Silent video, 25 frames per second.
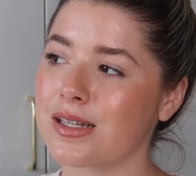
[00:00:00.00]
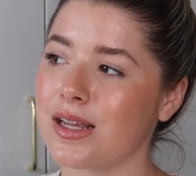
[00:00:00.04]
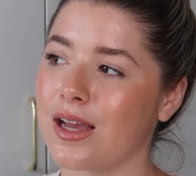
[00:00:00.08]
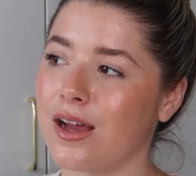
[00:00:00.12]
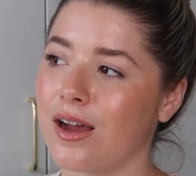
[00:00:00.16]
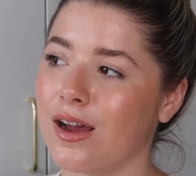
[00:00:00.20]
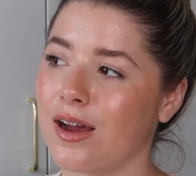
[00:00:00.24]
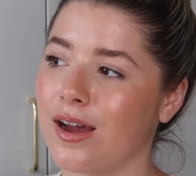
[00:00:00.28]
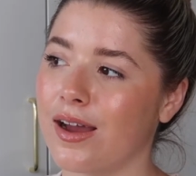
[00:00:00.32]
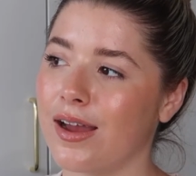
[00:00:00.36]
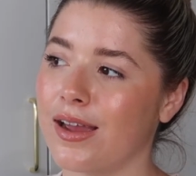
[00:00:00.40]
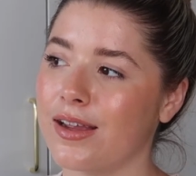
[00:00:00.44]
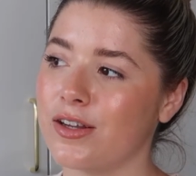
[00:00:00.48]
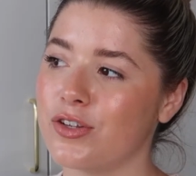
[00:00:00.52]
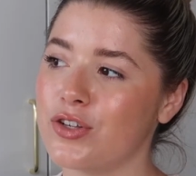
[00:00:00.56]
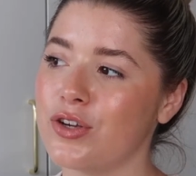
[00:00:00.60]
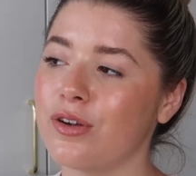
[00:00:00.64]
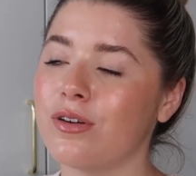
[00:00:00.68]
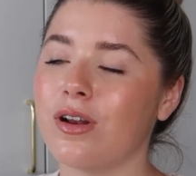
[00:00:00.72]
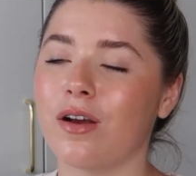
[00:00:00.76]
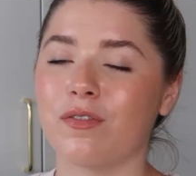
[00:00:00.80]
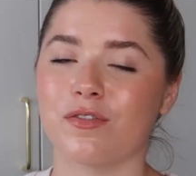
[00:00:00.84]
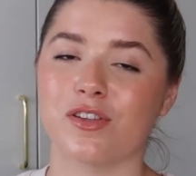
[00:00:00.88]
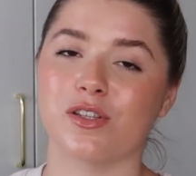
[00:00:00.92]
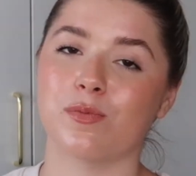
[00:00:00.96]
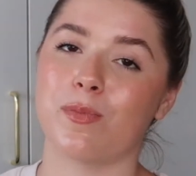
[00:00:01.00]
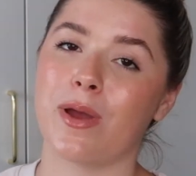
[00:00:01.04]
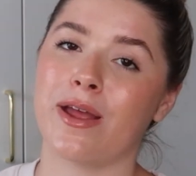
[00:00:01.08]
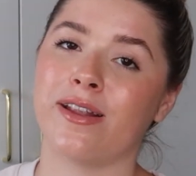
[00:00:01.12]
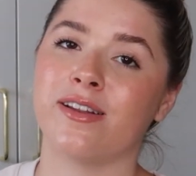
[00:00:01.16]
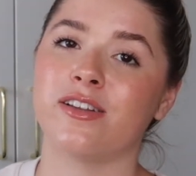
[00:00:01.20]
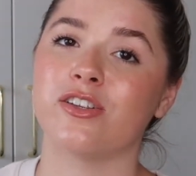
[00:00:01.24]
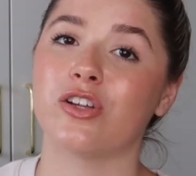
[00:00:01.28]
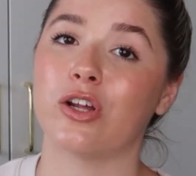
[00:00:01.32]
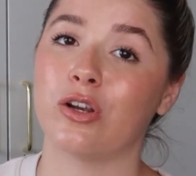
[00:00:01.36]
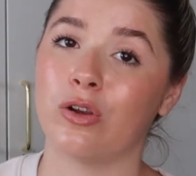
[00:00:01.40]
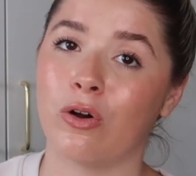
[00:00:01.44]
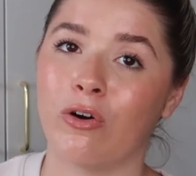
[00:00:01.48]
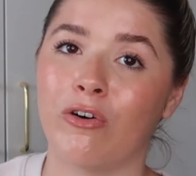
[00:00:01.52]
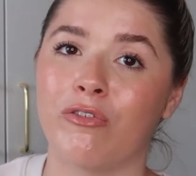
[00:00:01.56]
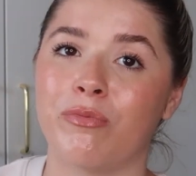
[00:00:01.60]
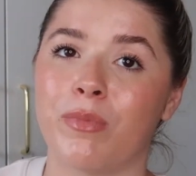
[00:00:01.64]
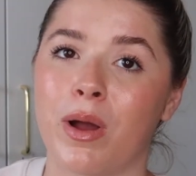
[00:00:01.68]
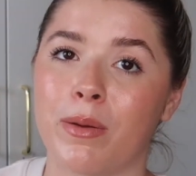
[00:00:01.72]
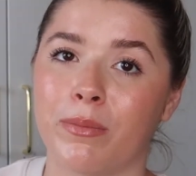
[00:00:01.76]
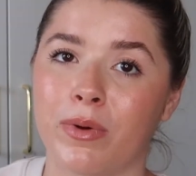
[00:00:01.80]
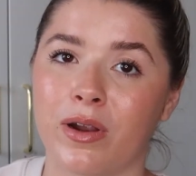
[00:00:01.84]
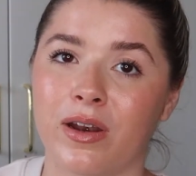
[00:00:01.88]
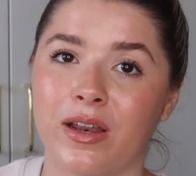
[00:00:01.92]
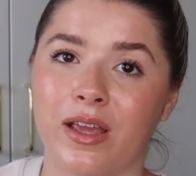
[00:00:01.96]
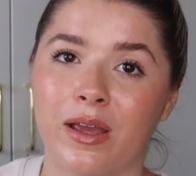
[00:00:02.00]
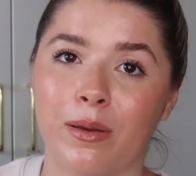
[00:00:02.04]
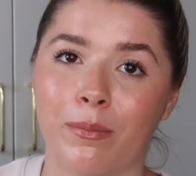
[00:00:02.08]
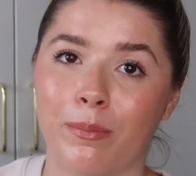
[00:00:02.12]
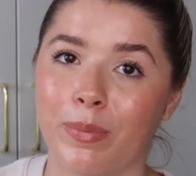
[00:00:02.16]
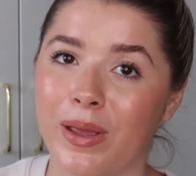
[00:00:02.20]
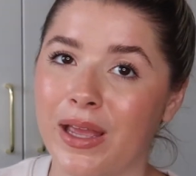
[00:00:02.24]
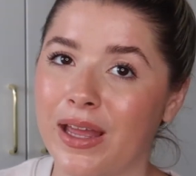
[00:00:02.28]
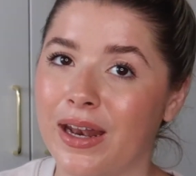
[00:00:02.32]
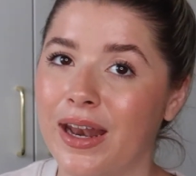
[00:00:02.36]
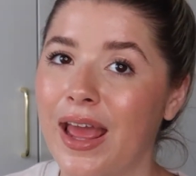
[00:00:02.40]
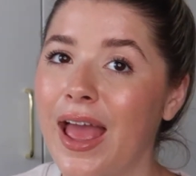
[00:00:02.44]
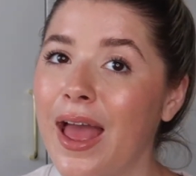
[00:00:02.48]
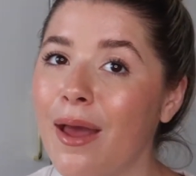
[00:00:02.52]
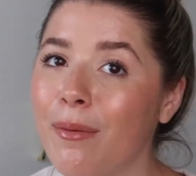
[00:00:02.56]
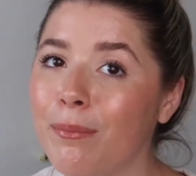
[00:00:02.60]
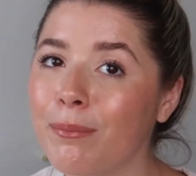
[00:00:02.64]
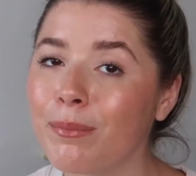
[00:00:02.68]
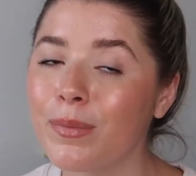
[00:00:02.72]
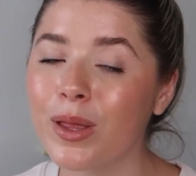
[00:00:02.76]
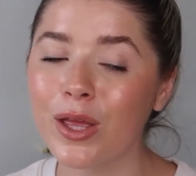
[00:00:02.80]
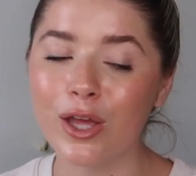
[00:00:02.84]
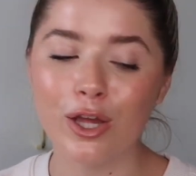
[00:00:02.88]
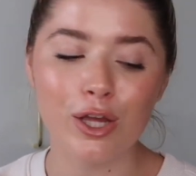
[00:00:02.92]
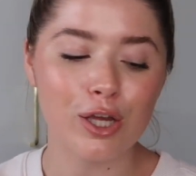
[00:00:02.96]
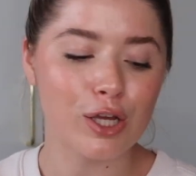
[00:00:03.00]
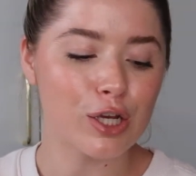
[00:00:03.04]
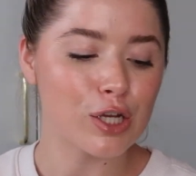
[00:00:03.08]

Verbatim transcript: I do love to spend a lot of my money in B&M.